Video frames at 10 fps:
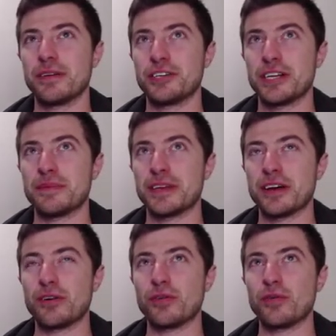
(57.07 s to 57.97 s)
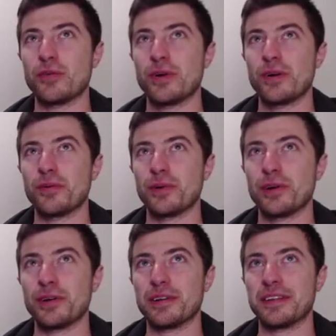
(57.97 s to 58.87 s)
GBL
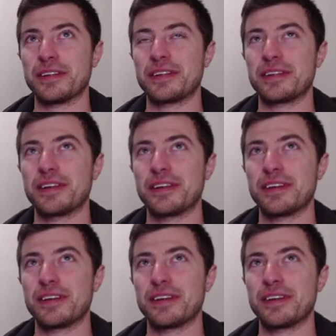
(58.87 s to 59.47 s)
was